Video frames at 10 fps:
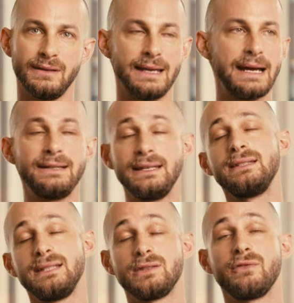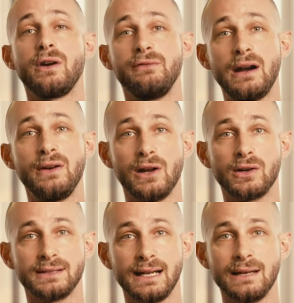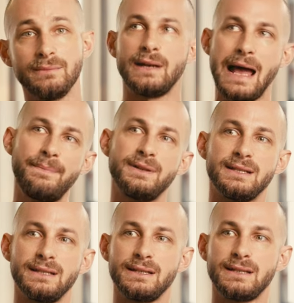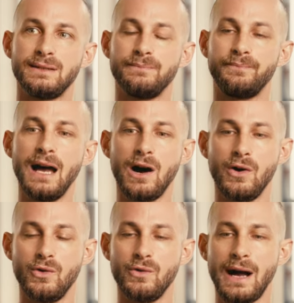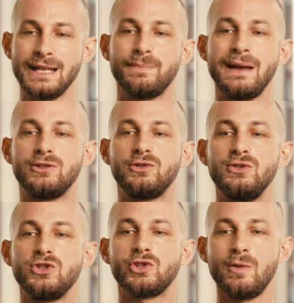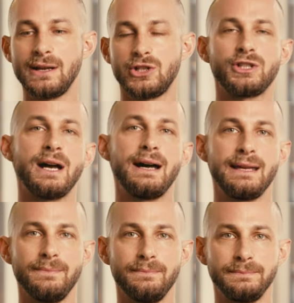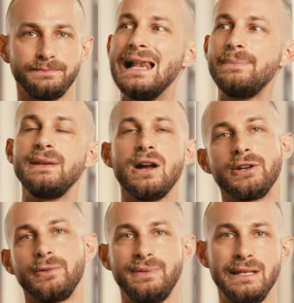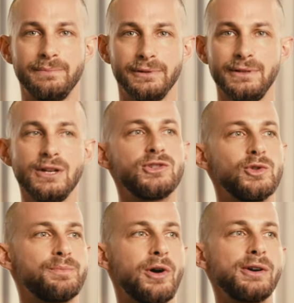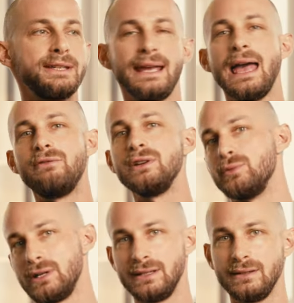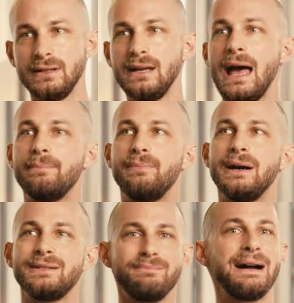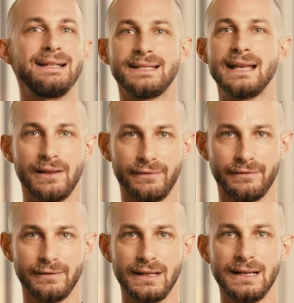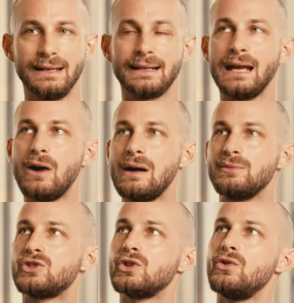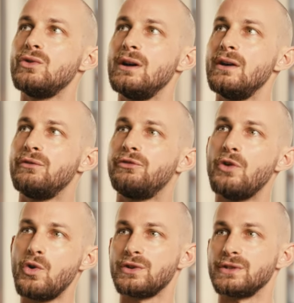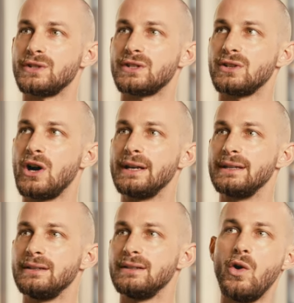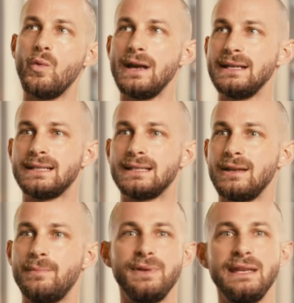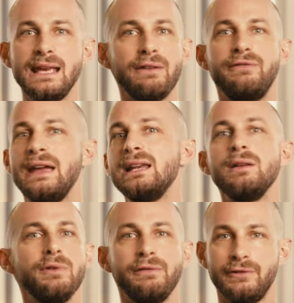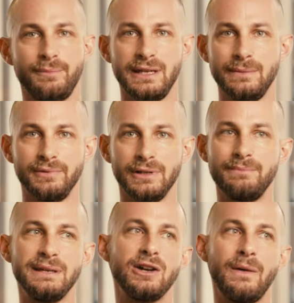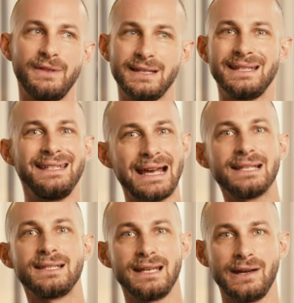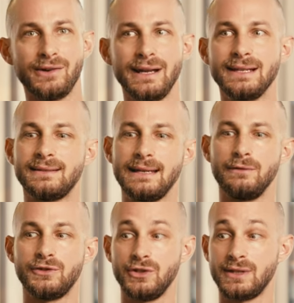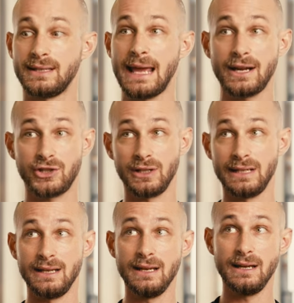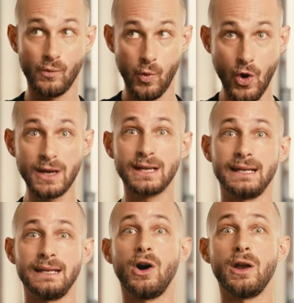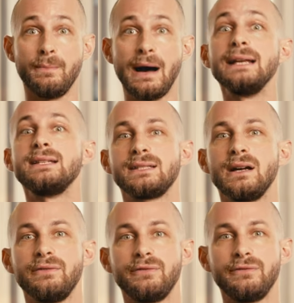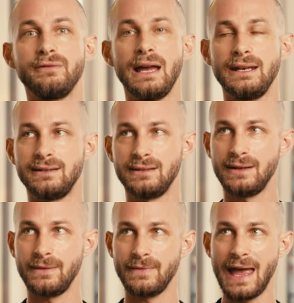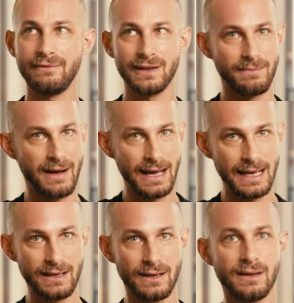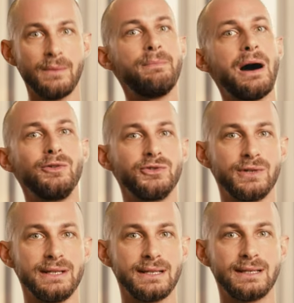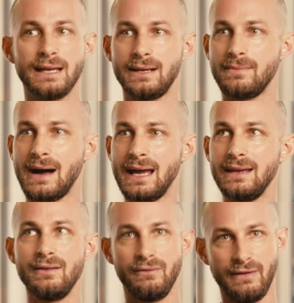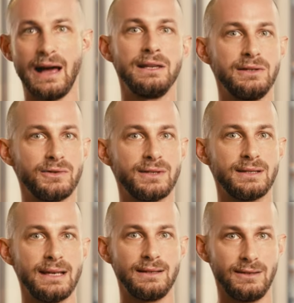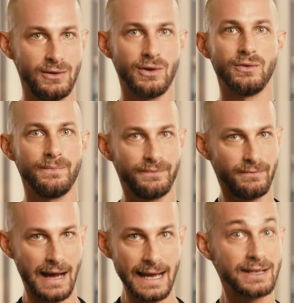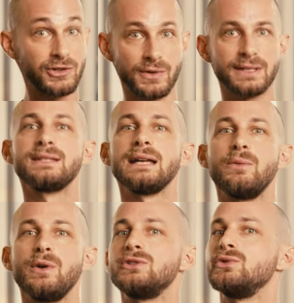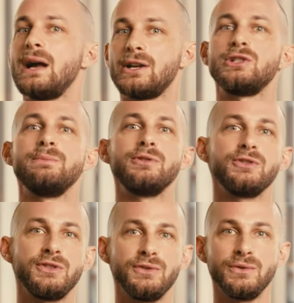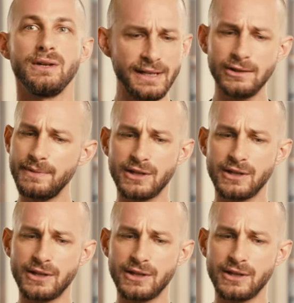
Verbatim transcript: And I did this for a very long time. What happens is now I spend so much time helping other people, supporting everyone but myself. Like, now I'm so focused on always be available for people and become this yes-sayer instead of just actually working on my stuff and having my boundaries and my values and, you know, my interests I want to actually pursue. You need to